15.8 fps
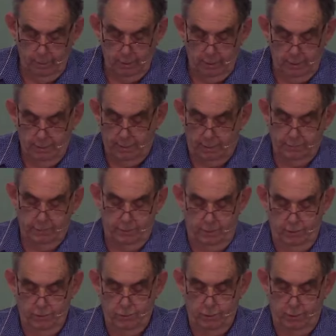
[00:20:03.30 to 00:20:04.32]
Doesn't He
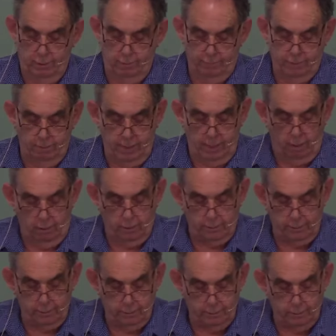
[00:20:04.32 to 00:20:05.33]
deserve to be
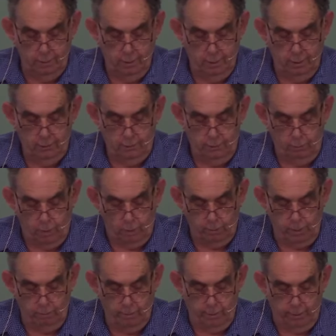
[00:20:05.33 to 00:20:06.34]
honored through what we
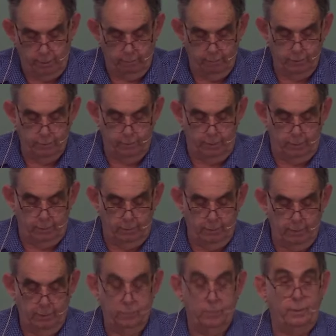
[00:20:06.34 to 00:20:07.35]
wear as well
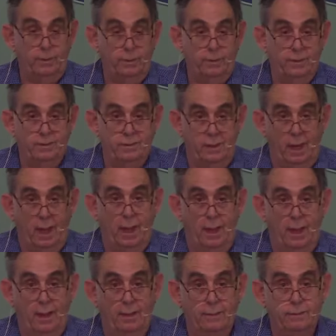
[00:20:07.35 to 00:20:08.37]
as what is in our
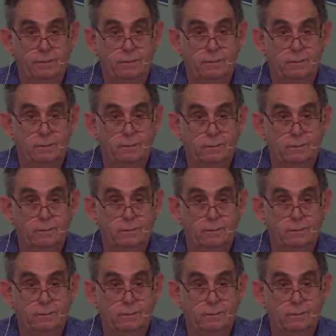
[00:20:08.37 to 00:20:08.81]
hearts?